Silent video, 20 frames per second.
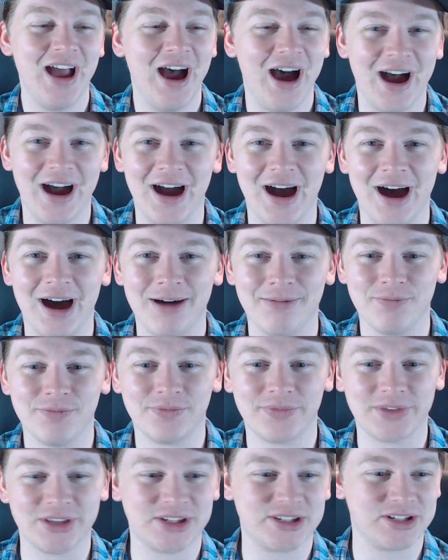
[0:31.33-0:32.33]

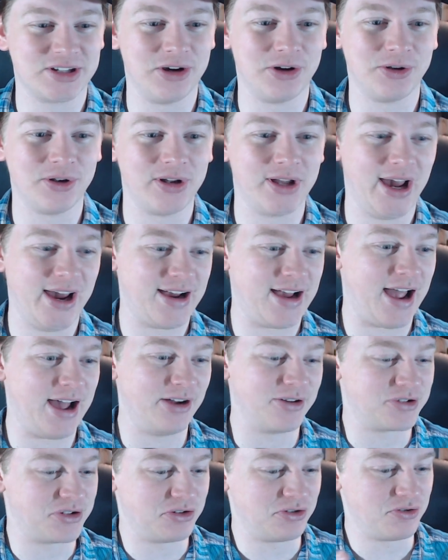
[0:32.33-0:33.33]
So like how
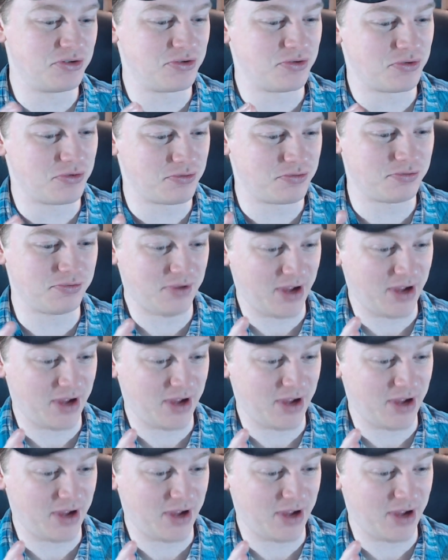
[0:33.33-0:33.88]
to